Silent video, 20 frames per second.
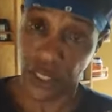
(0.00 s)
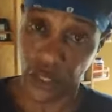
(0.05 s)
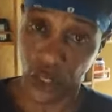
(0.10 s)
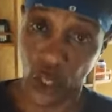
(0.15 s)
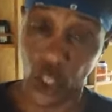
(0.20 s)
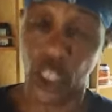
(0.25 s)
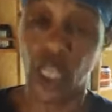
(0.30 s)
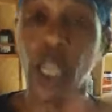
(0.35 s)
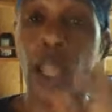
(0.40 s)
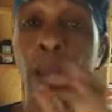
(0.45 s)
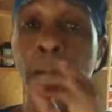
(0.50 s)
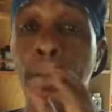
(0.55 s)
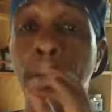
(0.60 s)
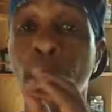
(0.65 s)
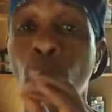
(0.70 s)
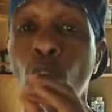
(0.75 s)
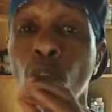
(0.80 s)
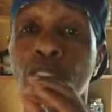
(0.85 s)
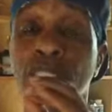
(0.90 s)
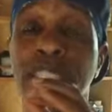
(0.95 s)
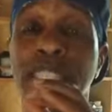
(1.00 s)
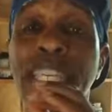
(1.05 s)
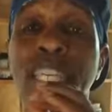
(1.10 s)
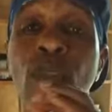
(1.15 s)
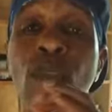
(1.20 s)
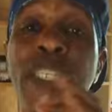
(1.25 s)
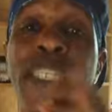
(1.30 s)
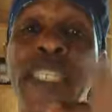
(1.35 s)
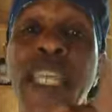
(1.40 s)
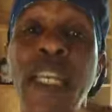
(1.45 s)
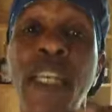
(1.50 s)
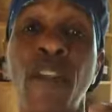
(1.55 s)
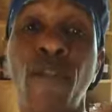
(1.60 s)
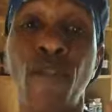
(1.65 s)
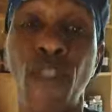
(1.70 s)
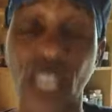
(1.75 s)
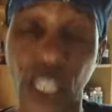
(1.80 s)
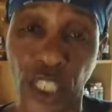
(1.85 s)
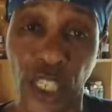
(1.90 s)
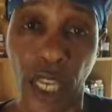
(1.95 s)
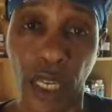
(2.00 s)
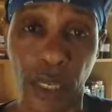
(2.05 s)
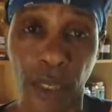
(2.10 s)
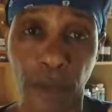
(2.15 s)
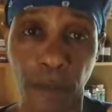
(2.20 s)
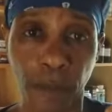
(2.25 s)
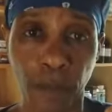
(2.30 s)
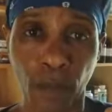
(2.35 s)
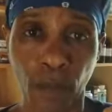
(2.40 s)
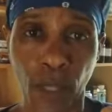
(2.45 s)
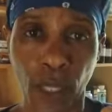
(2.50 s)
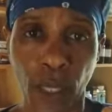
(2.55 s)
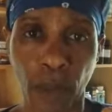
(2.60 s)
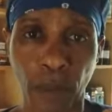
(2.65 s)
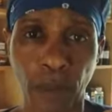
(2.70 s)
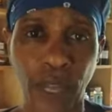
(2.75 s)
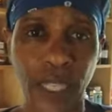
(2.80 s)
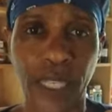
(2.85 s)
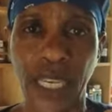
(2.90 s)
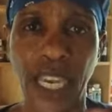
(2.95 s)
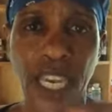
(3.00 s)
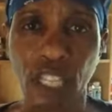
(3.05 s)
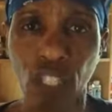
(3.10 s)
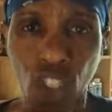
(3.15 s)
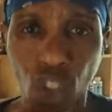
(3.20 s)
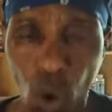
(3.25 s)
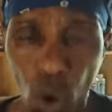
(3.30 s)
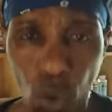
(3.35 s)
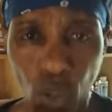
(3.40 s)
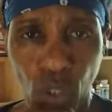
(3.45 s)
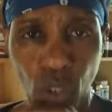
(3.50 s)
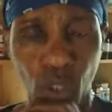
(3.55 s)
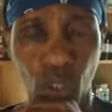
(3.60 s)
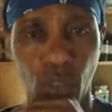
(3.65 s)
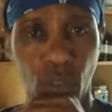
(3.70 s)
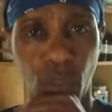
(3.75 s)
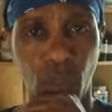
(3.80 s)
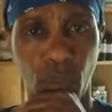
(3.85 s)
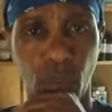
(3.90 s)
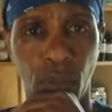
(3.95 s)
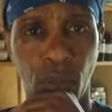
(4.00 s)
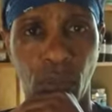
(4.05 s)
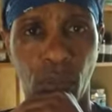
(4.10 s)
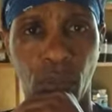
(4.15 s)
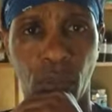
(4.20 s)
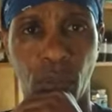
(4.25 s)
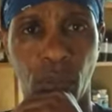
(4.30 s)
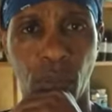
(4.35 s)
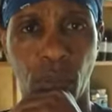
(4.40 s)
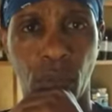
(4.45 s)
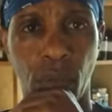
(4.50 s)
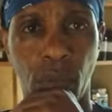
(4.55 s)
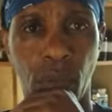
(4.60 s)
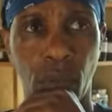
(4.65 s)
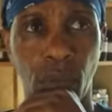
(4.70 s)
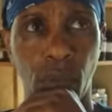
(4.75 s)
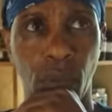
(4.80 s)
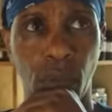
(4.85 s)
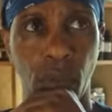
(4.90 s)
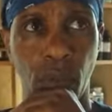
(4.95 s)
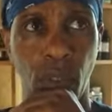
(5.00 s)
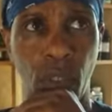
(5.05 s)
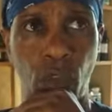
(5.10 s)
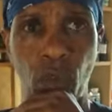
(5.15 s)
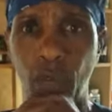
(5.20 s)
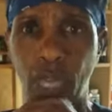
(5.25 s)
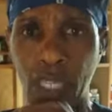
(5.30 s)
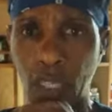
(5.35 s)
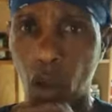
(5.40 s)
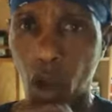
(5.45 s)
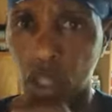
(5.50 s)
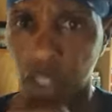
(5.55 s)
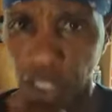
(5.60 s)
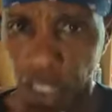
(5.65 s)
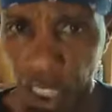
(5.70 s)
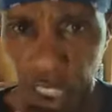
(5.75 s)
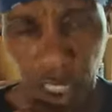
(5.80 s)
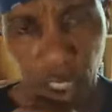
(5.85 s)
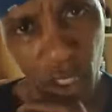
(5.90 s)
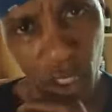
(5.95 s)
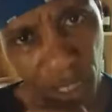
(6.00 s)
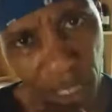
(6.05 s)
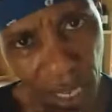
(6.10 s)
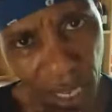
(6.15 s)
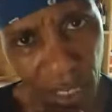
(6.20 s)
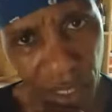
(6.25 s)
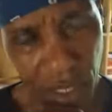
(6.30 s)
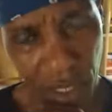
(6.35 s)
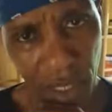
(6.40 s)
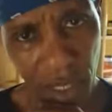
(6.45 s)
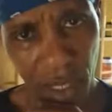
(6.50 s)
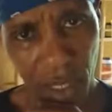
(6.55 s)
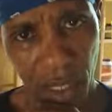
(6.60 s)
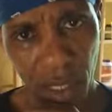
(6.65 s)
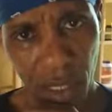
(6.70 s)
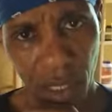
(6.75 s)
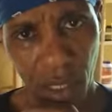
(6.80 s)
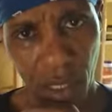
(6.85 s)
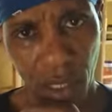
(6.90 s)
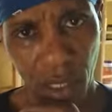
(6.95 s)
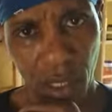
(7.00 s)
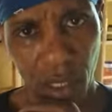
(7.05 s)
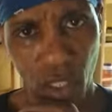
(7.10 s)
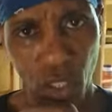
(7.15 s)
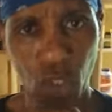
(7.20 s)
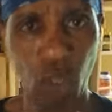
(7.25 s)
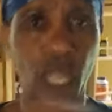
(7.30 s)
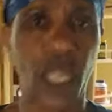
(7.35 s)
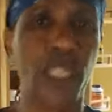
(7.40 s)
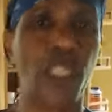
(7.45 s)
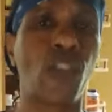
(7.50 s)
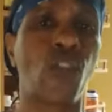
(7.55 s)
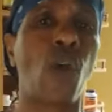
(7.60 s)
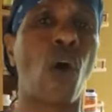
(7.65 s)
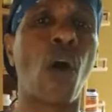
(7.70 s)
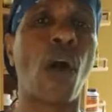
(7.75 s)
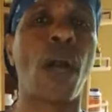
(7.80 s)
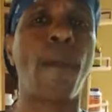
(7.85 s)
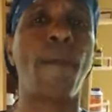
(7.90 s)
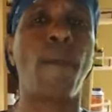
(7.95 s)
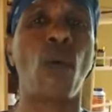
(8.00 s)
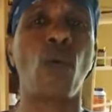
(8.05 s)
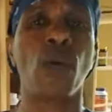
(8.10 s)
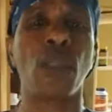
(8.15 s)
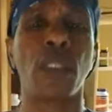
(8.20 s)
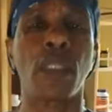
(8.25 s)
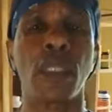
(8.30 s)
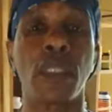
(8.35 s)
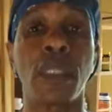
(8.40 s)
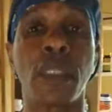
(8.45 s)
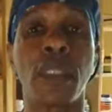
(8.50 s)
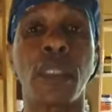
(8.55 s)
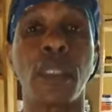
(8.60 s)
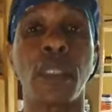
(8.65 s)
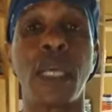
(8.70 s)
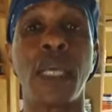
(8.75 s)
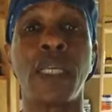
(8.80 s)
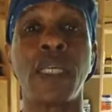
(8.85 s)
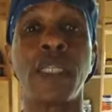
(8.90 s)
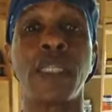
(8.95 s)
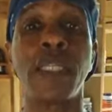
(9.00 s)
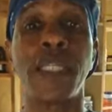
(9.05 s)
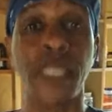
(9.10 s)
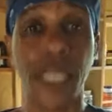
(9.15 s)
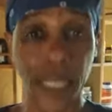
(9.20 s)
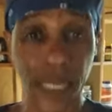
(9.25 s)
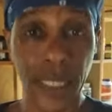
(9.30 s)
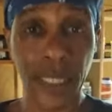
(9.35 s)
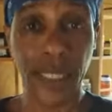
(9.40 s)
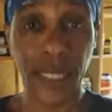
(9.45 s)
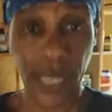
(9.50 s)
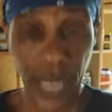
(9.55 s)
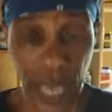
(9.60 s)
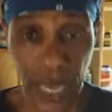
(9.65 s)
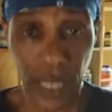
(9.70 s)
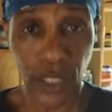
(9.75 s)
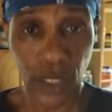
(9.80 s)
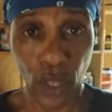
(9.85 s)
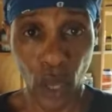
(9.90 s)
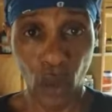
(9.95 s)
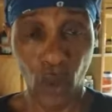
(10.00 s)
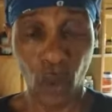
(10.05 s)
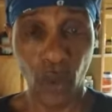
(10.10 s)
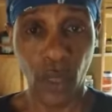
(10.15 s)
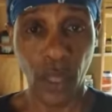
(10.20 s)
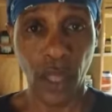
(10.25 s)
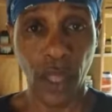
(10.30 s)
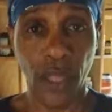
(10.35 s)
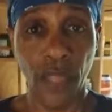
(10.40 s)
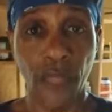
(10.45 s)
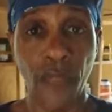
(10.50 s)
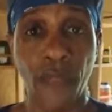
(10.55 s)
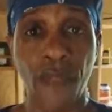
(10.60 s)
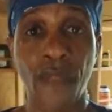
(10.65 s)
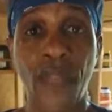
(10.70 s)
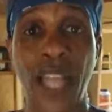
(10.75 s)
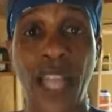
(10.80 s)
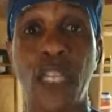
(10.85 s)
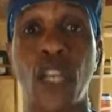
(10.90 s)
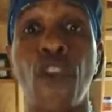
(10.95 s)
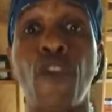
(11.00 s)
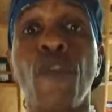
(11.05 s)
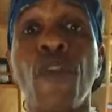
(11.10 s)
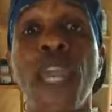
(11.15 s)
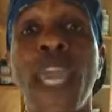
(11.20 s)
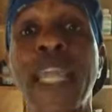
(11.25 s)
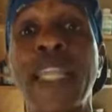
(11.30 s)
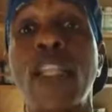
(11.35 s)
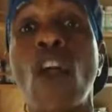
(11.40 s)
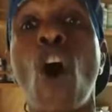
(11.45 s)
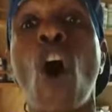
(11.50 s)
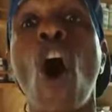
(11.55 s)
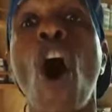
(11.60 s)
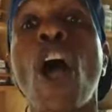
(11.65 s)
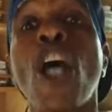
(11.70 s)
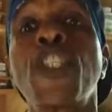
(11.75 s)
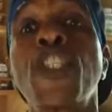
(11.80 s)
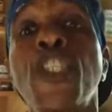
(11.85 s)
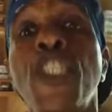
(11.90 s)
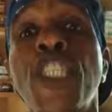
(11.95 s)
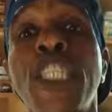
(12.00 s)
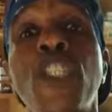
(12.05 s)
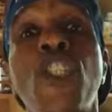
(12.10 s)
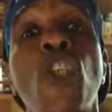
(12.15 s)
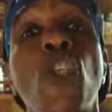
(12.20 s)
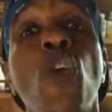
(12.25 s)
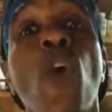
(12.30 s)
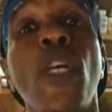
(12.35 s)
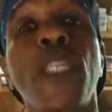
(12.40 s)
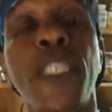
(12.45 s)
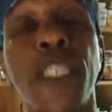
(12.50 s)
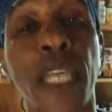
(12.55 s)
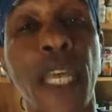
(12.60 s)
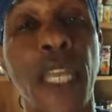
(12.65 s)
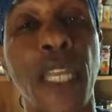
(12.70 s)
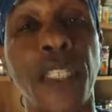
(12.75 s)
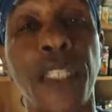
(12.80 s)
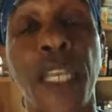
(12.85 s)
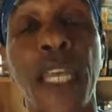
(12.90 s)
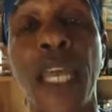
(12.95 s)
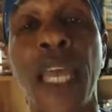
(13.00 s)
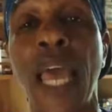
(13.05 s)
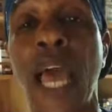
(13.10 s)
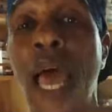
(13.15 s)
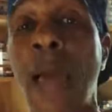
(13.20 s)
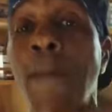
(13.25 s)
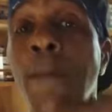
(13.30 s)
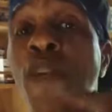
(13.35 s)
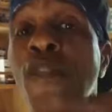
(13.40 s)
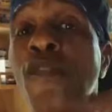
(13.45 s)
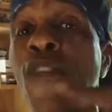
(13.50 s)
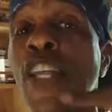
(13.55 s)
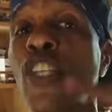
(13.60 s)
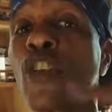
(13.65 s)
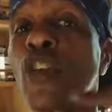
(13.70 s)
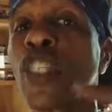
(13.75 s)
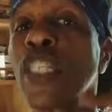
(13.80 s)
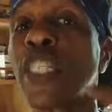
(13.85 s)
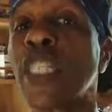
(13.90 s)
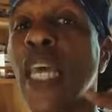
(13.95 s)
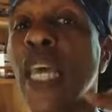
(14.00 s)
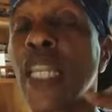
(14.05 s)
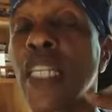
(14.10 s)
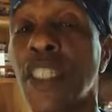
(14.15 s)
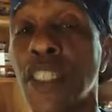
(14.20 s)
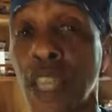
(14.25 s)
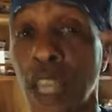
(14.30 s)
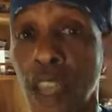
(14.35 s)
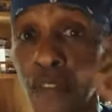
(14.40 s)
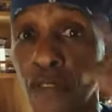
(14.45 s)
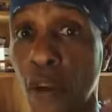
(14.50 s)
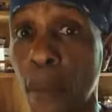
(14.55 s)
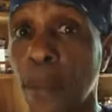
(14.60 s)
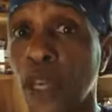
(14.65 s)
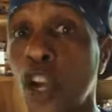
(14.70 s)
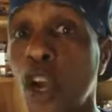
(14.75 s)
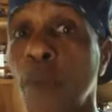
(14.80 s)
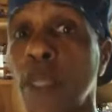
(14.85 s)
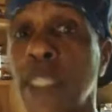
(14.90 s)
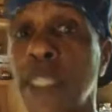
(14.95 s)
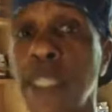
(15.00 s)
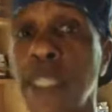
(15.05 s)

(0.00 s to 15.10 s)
is good because it deals with cell division, but it don't create oxygen to your cells. So let's talk about certain things now that create oxygen to your cells and prevent your cells from becoming